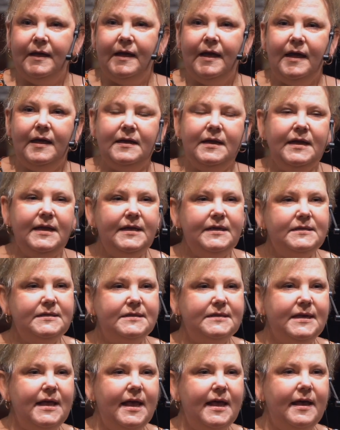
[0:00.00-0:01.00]
And he
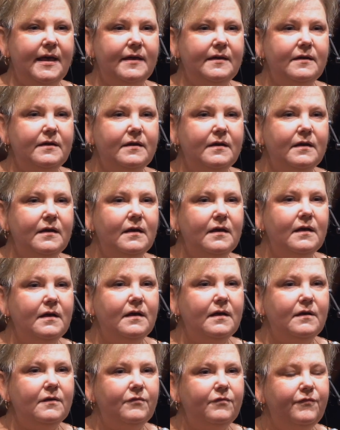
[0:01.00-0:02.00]
said,
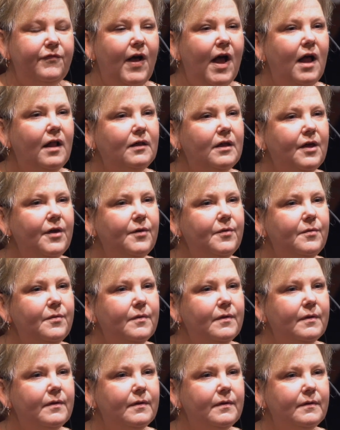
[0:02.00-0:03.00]
Follow
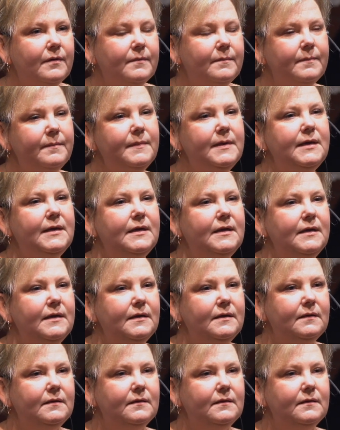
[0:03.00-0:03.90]
me.